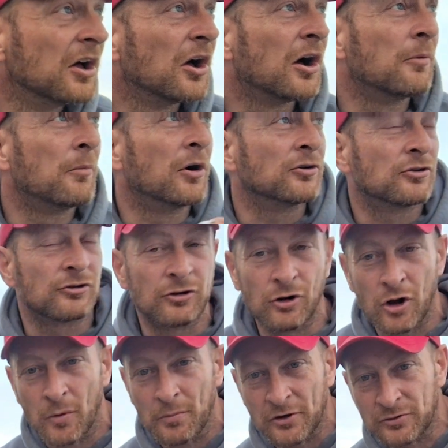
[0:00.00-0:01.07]
I might just
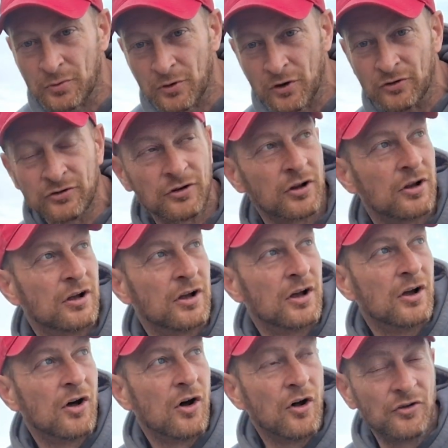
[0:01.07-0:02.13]
lob this one onto
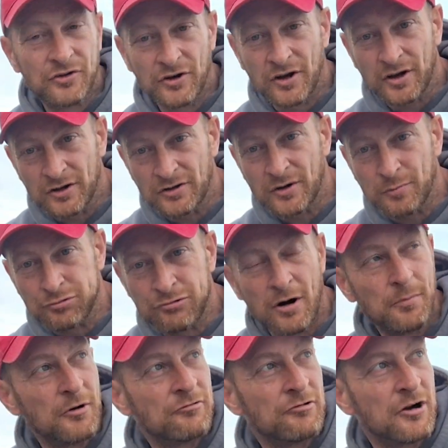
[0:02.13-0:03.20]
the
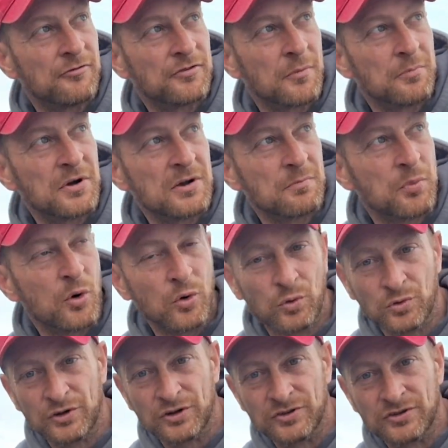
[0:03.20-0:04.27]
proper rough, the big
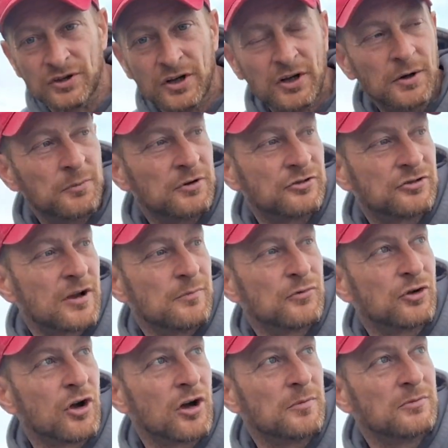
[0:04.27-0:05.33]
boulders. Because
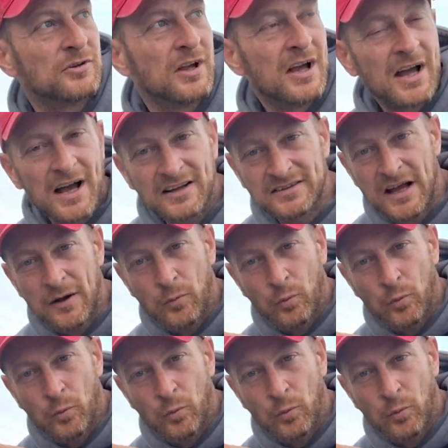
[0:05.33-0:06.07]
sometimes as that